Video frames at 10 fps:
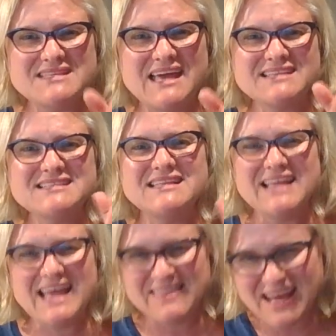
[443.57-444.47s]
excellent
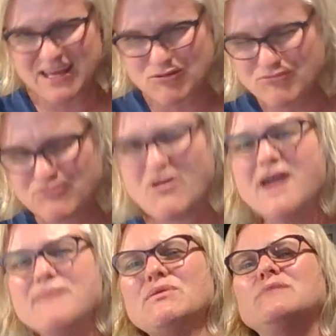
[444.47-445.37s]
and they are the
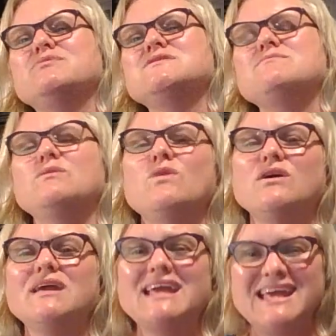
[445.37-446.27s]
right people to be
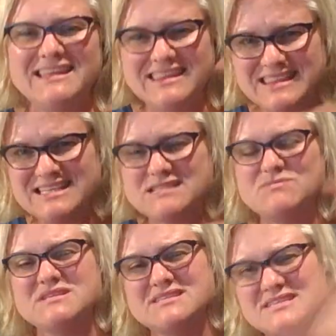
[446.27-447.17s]
working in this
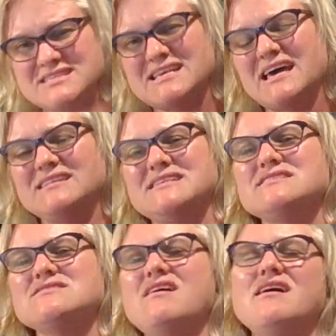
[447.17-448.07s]
business at this
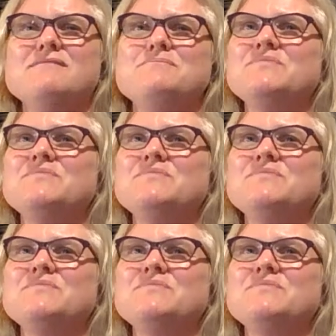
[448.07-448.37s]
time